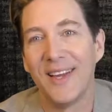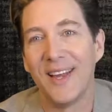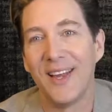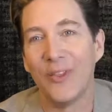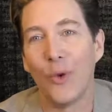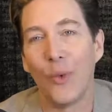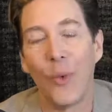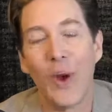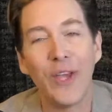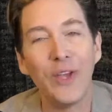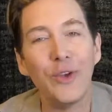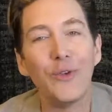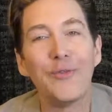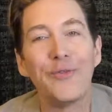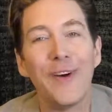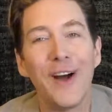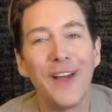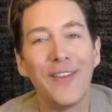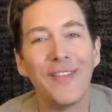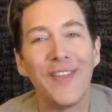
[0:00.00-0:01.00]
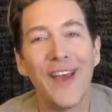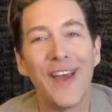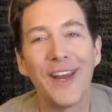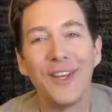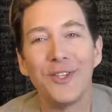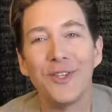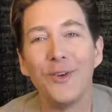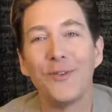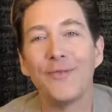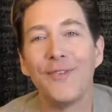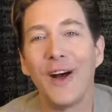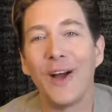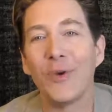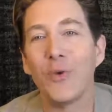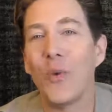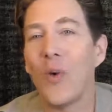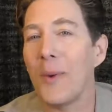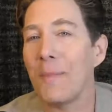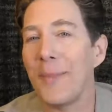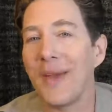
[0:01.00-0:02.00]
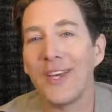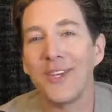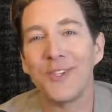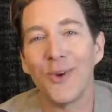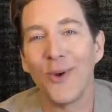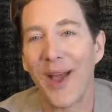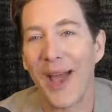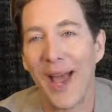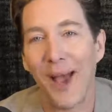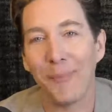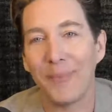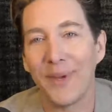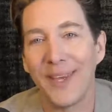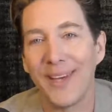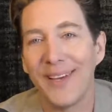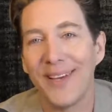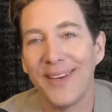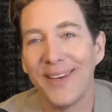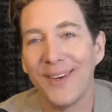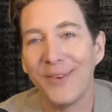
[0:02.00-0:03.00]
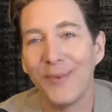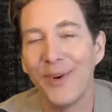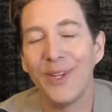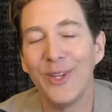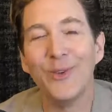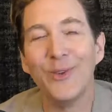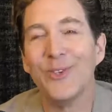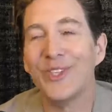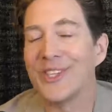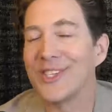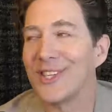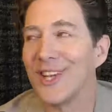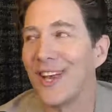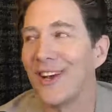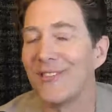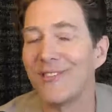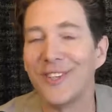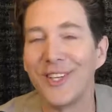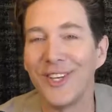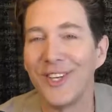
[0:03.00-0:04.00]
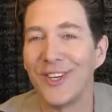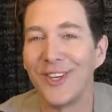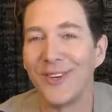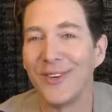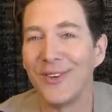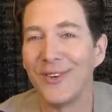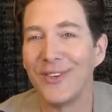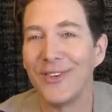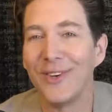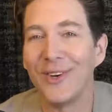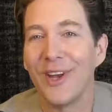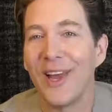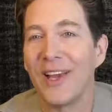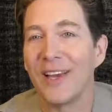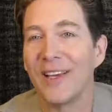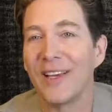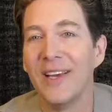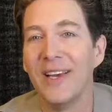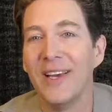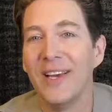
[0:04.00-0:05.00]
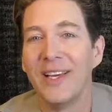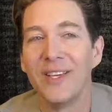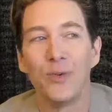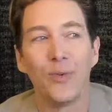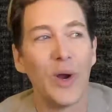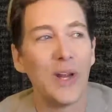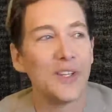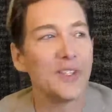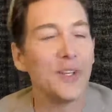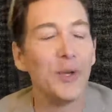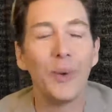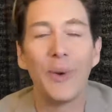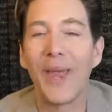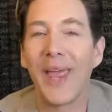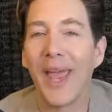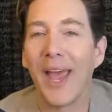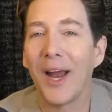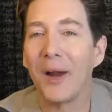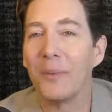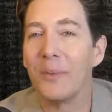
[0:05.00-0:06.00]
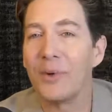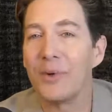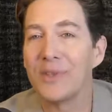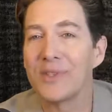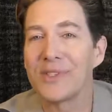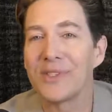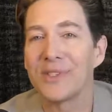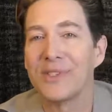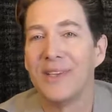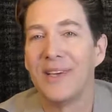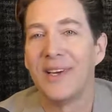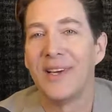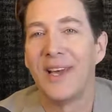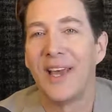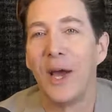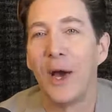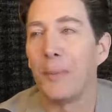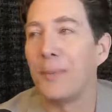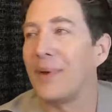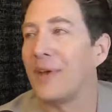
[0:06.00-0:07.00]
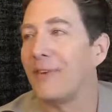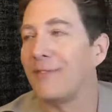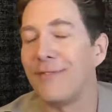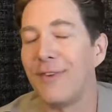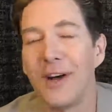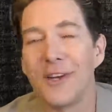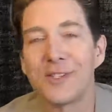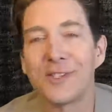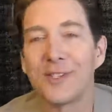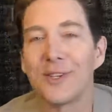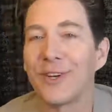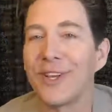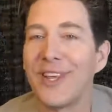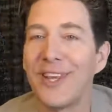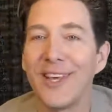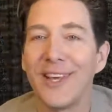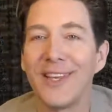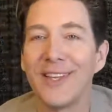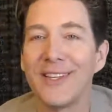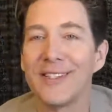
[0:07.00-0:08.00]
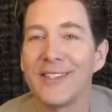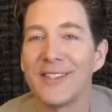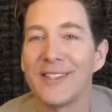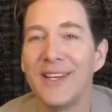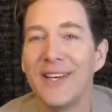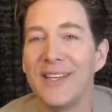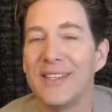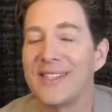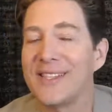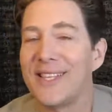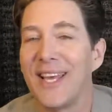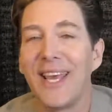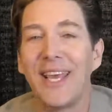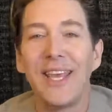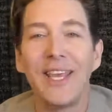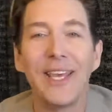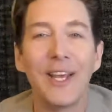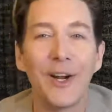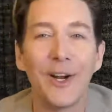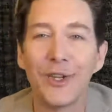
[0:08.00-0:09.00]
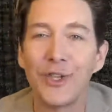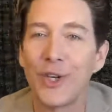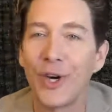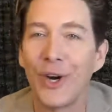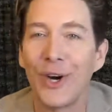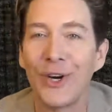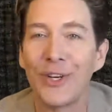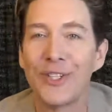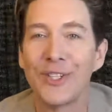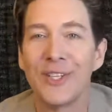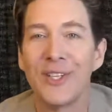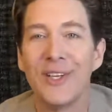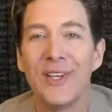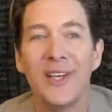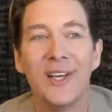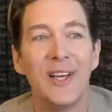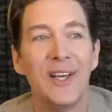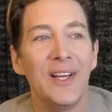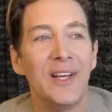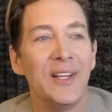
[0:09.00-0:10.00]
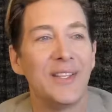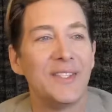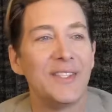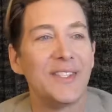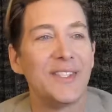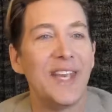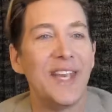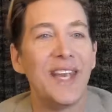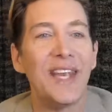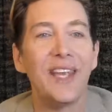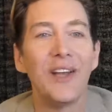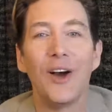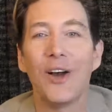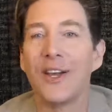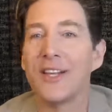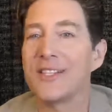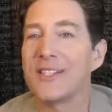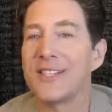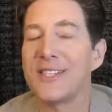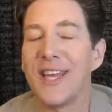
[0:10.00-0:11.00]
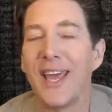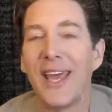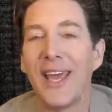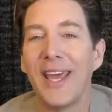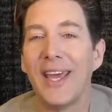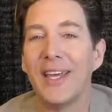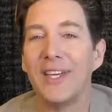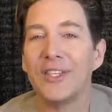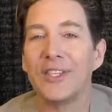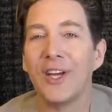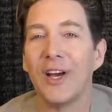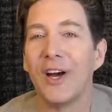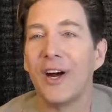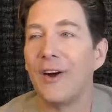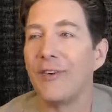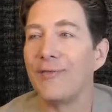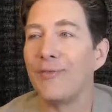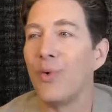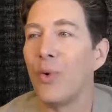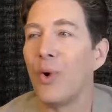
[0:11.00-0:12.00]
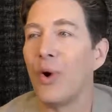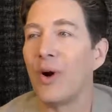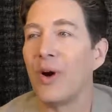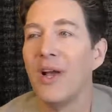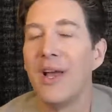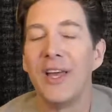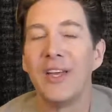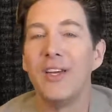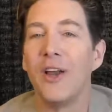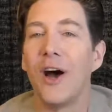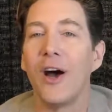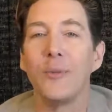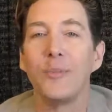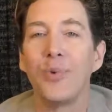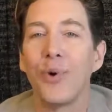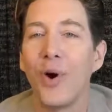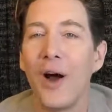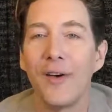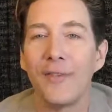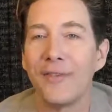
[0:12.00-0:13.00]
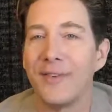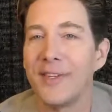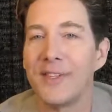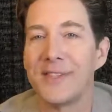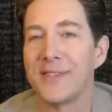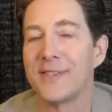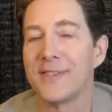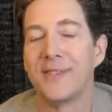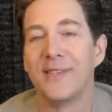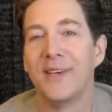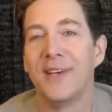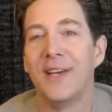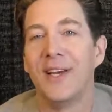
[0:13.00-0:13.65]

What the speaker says: And the way you find that is you find what makes you happy. What do you just love to do? Do you like rescuing animals, helping foster kids, singing in a church, singing on a stage for nonprofits?